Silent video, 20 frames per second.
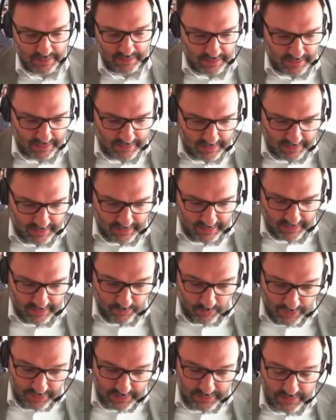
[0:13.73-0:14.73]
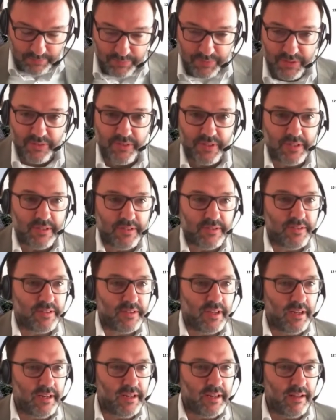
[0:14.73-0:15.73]
And welcome to this
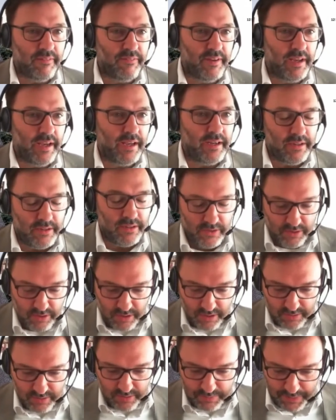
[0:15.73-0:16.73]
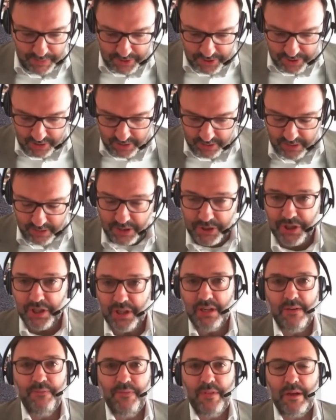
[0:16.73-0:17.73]
Navigator Talk special
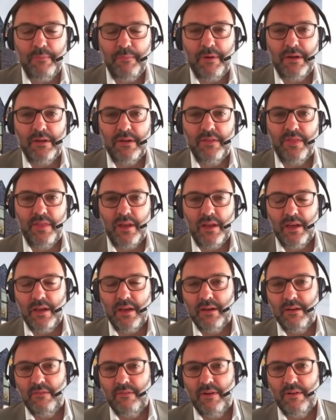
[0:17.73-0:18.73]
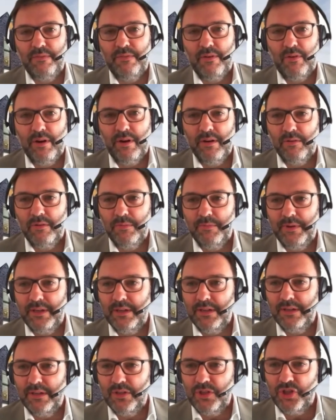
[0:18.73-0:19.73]
edition about the referendum
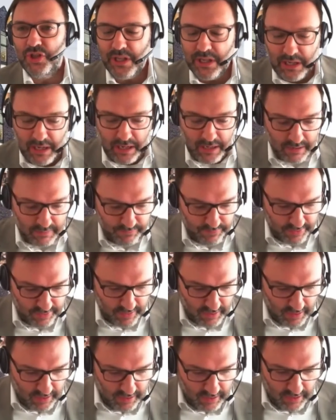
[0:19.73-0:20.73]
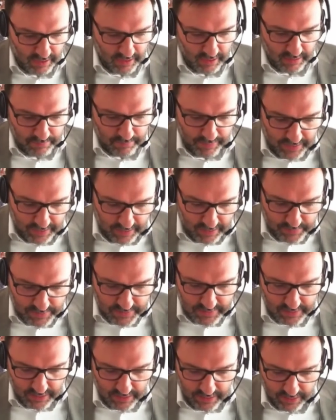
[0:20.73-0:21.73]
in Chile. My name
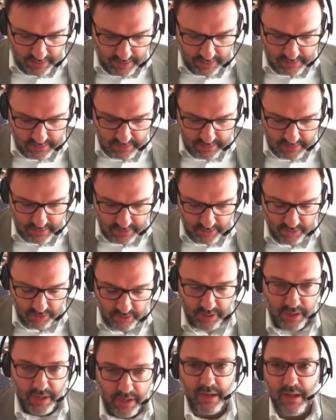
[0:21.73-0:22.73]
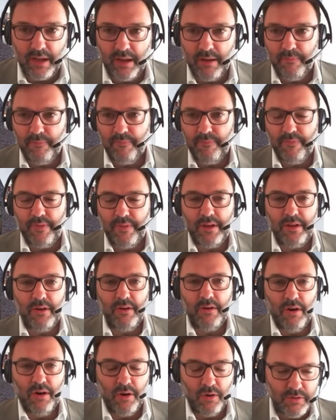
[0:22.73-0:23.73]
is Eike-Christian Hornig, and I'm your
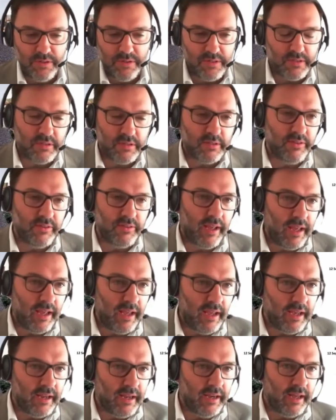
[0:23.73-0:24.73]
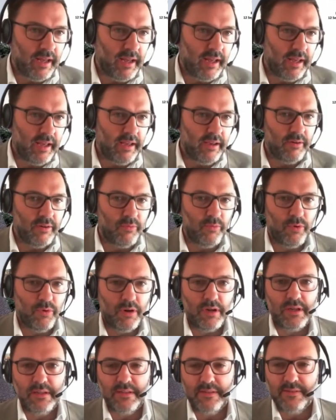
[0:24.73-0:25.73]
host today. And I
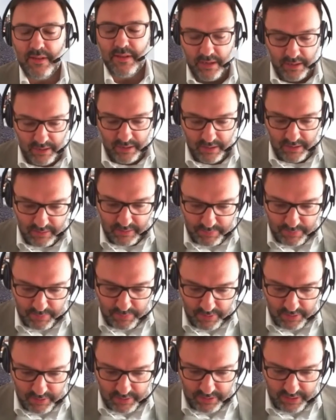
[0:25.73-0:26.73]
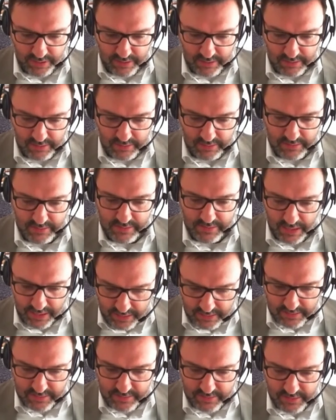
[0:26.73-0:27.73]
work as a political
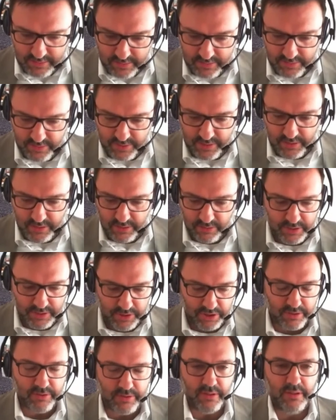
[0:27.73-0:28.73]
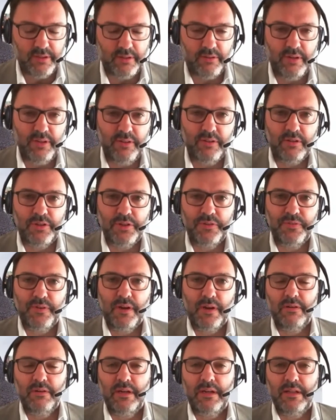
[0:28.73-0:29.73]
scientist, as a senior research
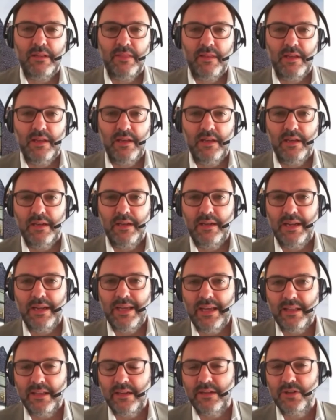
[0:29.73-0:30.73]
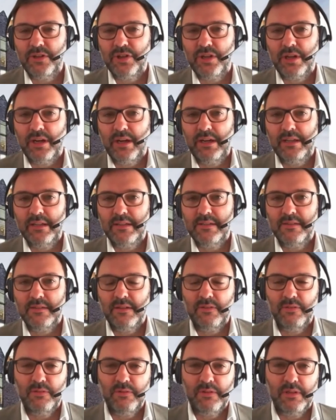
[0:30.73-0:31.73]
fellow at the Liechtenstein
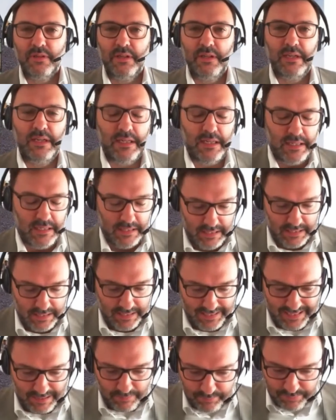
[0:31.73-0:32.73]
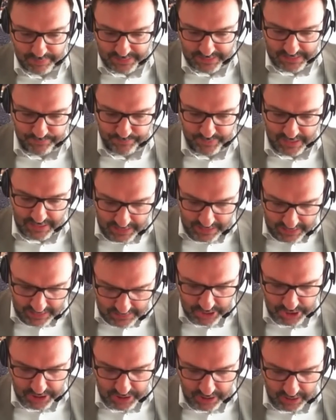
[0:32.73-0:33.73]
Institut in Gamprin,
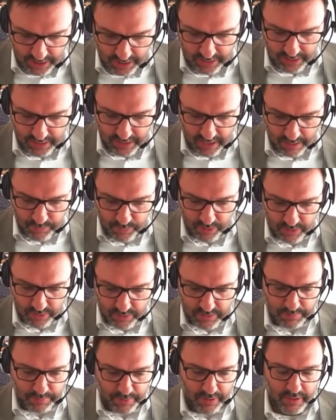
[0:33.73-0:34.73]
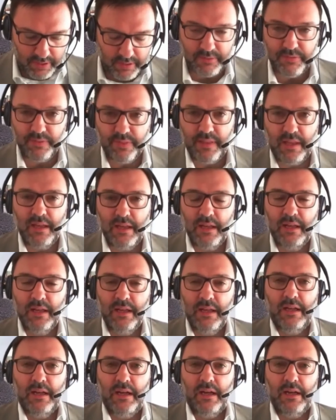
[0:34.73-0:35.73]
Liechtenstein, and I'm also part of the
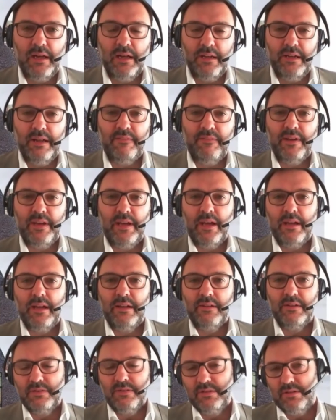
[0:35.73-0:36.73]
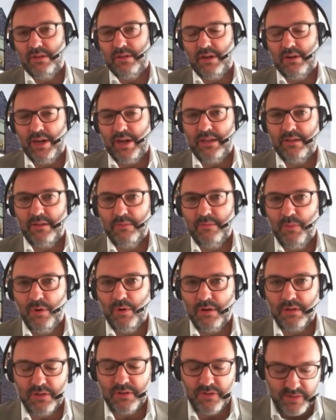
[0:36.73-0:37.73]
Navigator to Direct
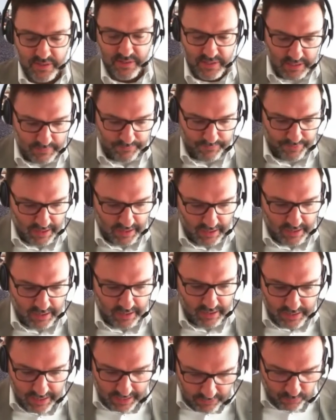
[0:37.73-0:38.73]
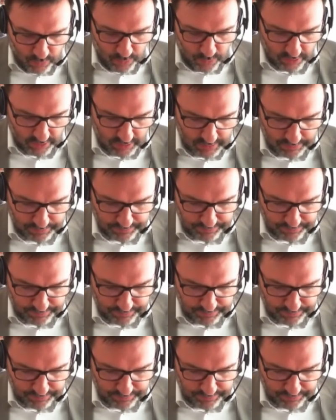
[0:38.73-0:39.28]
Democracy network.